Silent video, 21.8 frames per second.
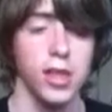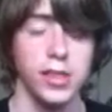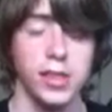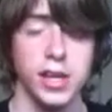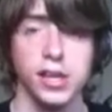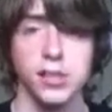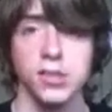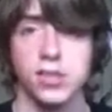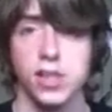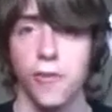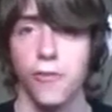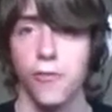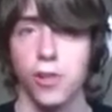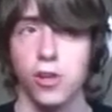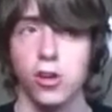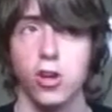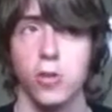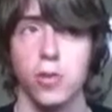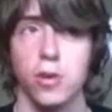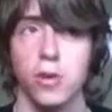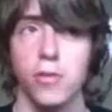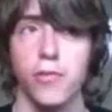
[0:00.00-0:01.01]
That's definitely
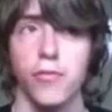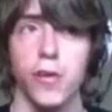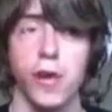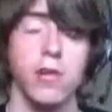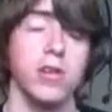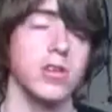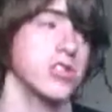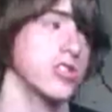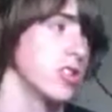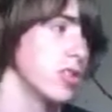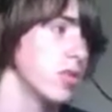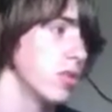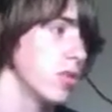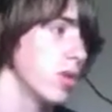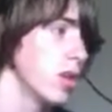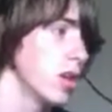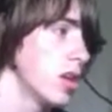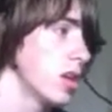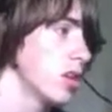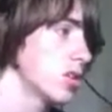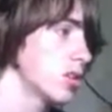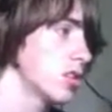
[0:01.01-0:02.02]
coming up very soon,
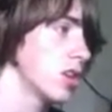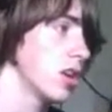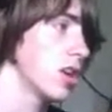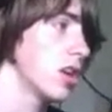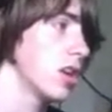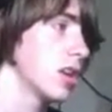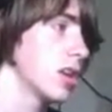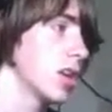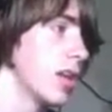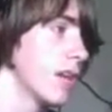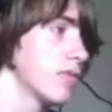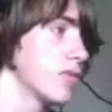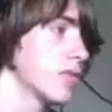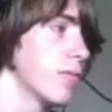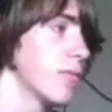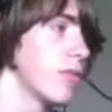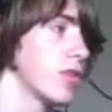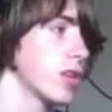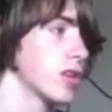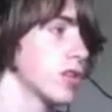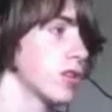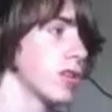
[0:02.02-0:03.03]
so you have
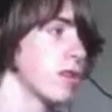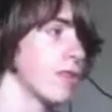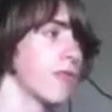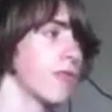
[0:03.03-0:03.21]
something to look